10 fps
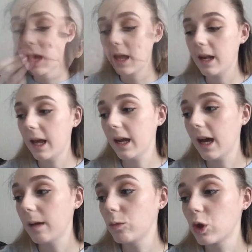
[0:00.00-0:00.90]
And then
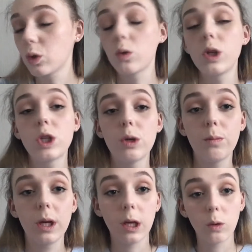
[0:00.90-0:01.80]
I'm just going to
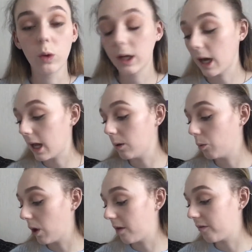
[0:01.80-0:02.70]
be going in
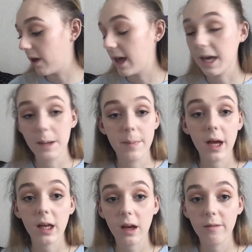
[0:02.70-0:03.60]
with a
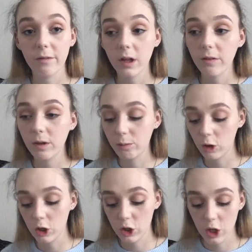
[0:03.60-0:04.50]
big fluffy
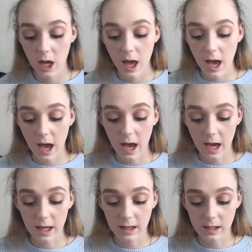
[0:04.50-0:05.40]
brush
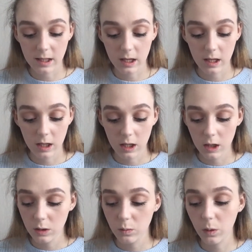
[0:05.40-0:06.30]
and
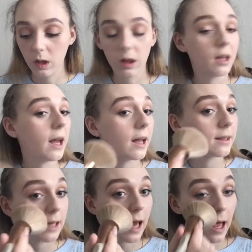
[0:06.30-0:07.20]
swirling
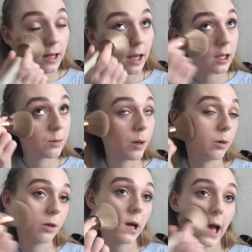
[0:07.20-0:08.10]
it in that
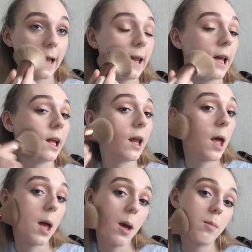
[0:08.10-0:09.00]
powder and then
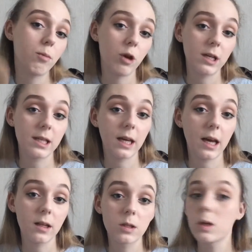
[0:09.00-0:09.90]
pressing
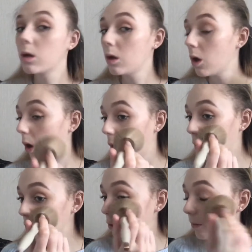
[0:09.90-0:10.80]
it
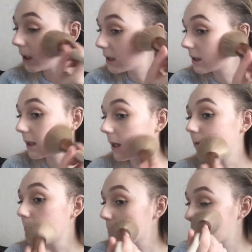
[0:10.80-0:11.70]
onto my
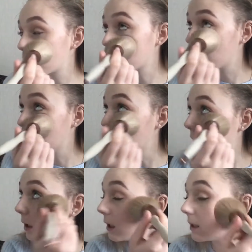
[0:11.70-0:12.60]
skin to
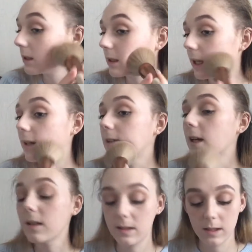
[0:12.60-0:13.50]
set
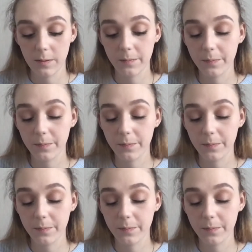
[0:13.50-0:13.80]
it.